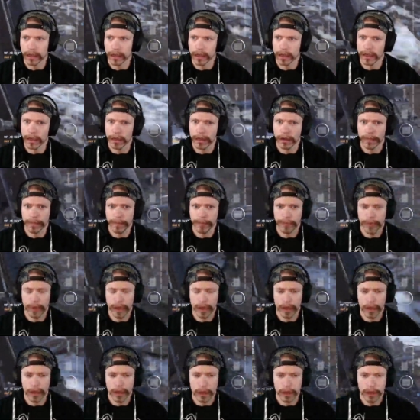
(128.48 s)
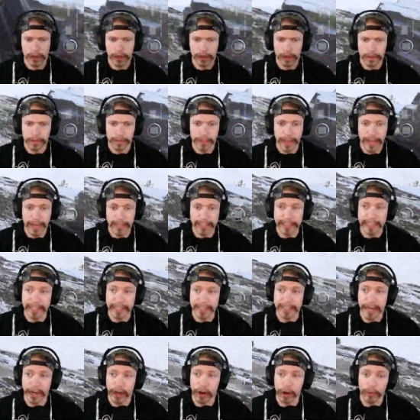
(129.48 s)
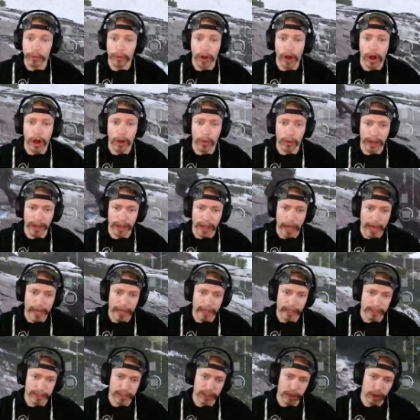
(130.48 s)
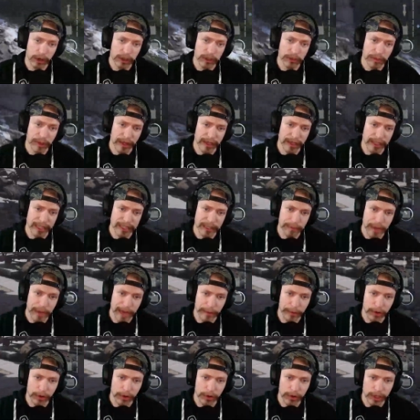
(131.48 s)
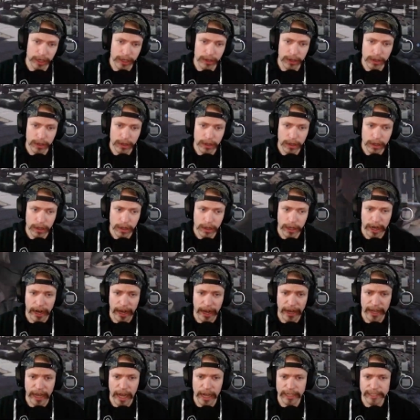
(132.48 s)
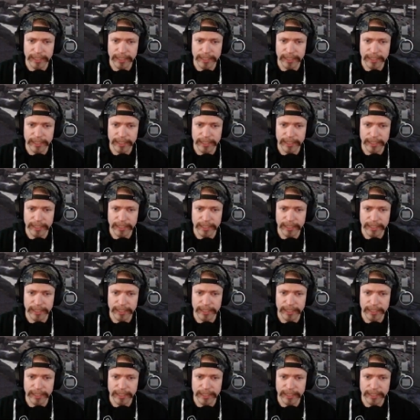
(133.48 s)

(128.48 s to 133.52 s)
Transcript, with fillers: at. That is a terrible hallway. So I was playing this map earlier, and I gotta